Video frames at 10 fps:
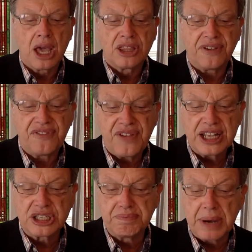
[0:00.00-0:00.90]
The
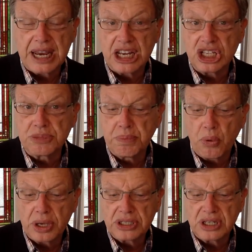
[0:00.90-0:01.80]
Fed's bite is
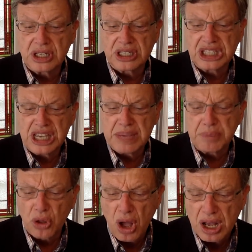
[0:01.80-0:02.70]
poisonous,
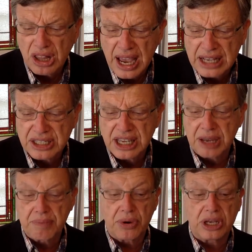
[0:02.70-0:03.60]
deep,
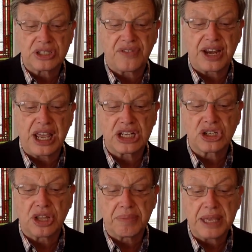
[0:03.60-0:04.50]
long-lasting, and brings
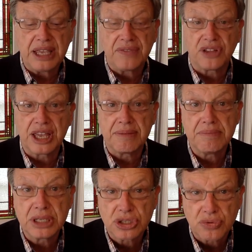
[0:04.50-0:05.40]
financial upheaval
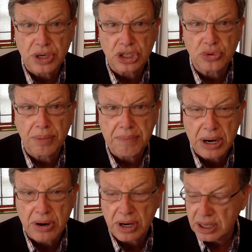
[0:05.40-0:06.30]
and misery to
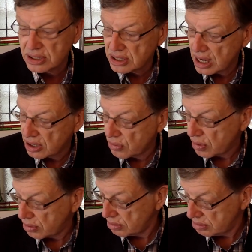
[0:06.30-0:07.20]
Americans, end
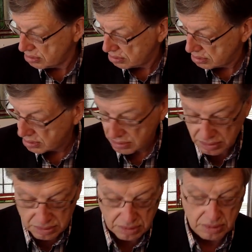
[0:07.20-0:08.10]
quote.
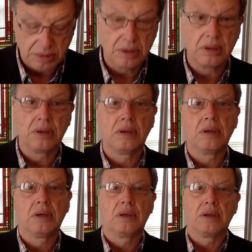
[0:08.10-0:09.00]

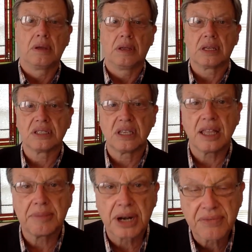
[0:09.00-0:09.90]
You can say
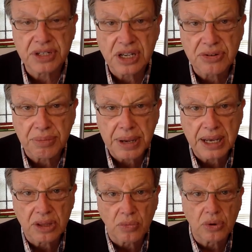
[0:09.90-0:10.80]
that about every central
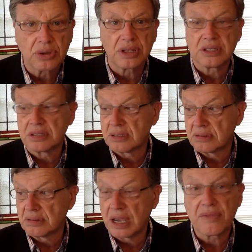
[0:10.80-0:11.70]
bank in the world, and
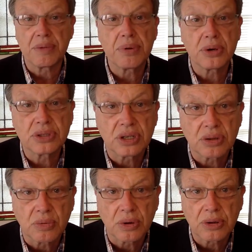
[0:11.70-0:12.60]
it's to every person of
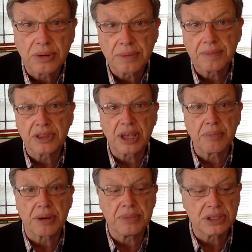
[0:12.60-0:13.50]
the world that they
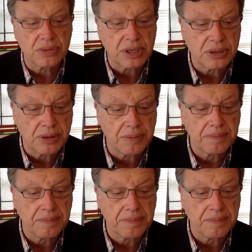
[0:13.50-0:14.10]
bring misery to.